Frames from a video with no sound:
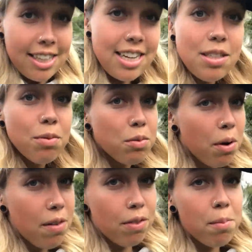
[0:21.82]
This was
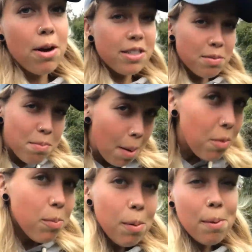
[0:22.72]
one of the most
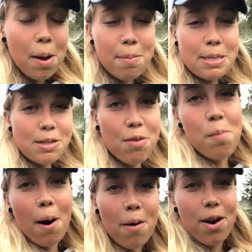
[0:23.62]
memorable moments of the
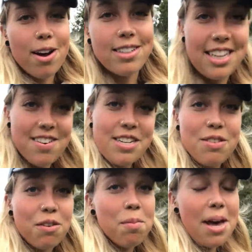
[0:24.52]
Poldark
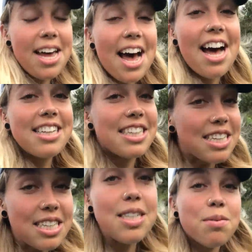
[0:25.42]
series for me, as
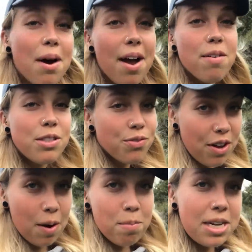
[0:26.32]
this is where it was
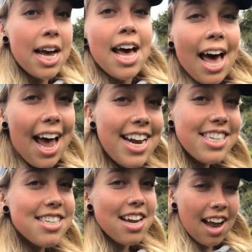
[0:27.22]
filmed
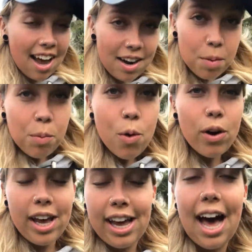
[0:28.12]
Aidan Turner
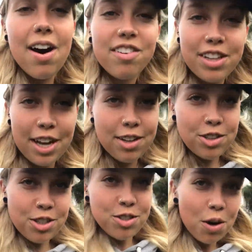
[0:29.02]
walking out of the
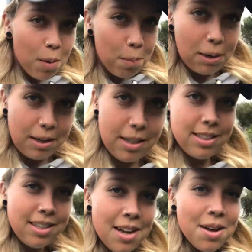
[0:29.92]
ocean
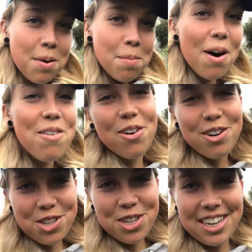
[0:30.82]
topless. But
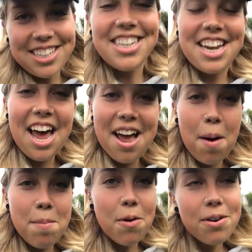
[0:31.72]
unfortunately today
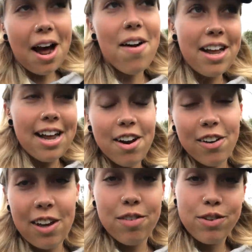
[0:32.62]
I'm not down here
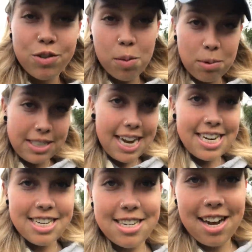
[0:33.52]
looking for topless
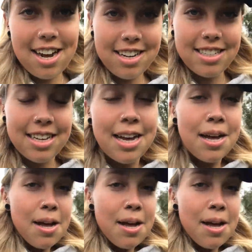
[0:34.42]
Aidan Turners.